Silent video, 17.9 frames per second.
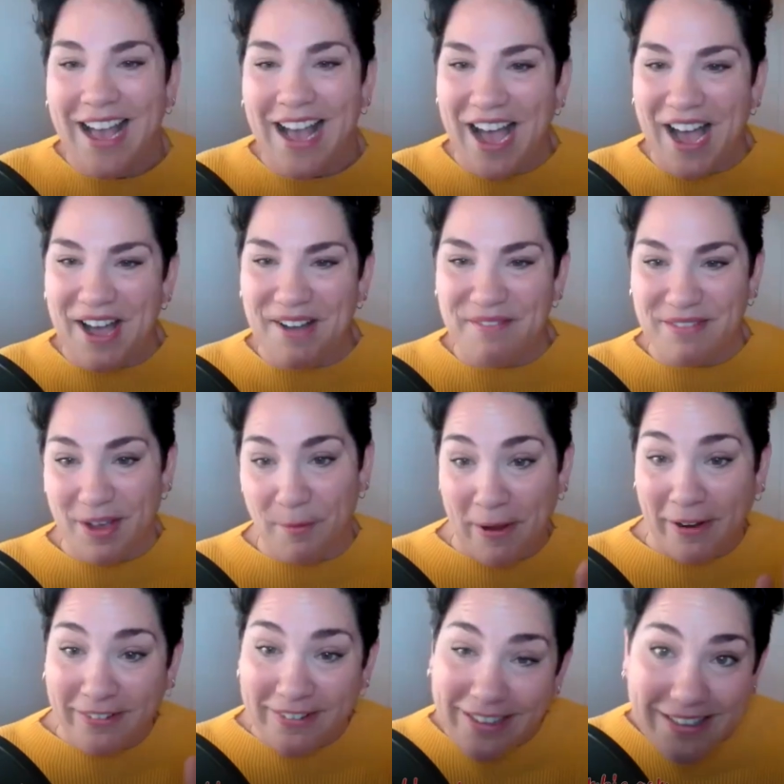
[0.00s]

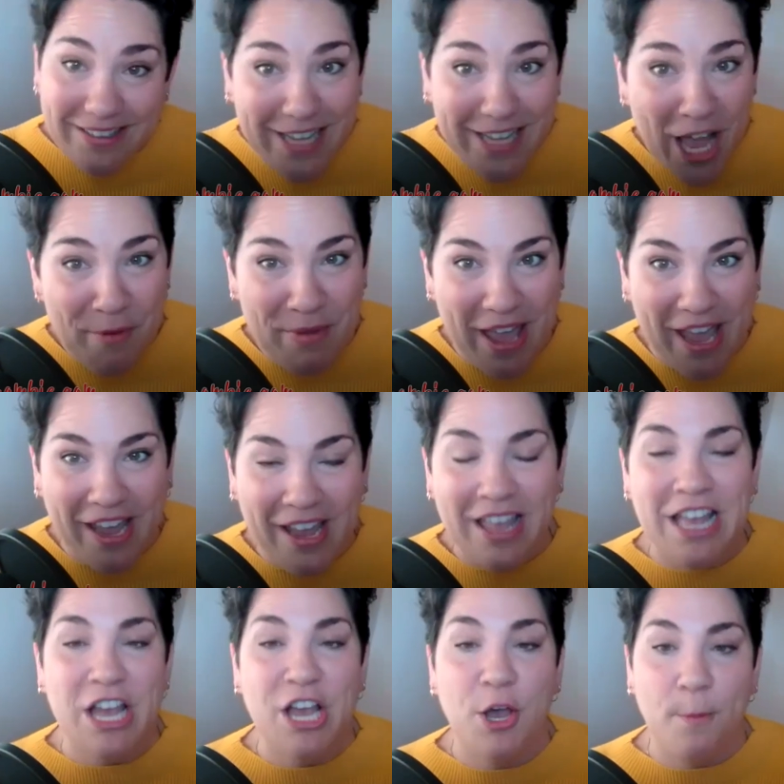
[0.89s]
Apparently it's coming,
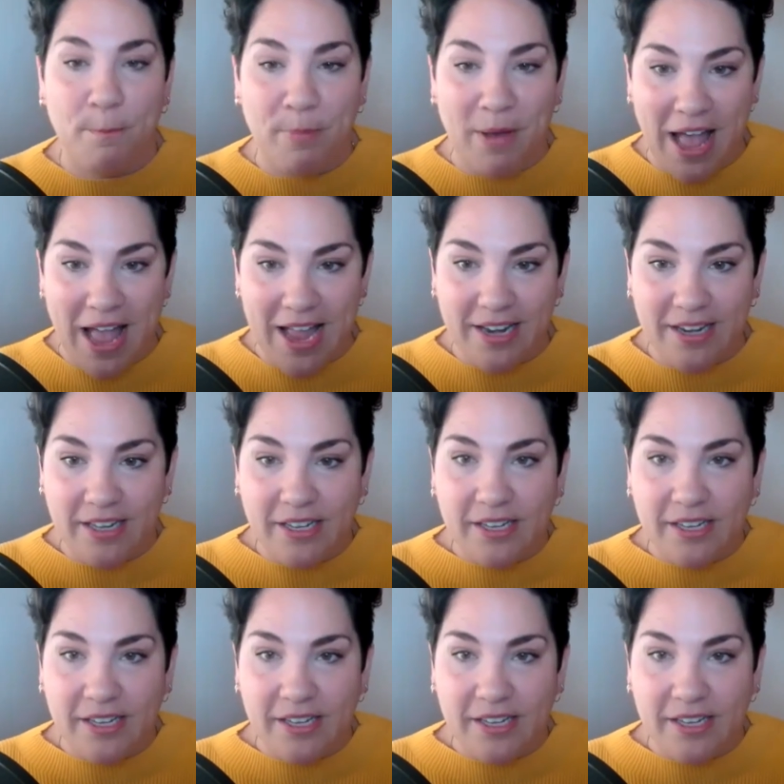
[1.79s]
but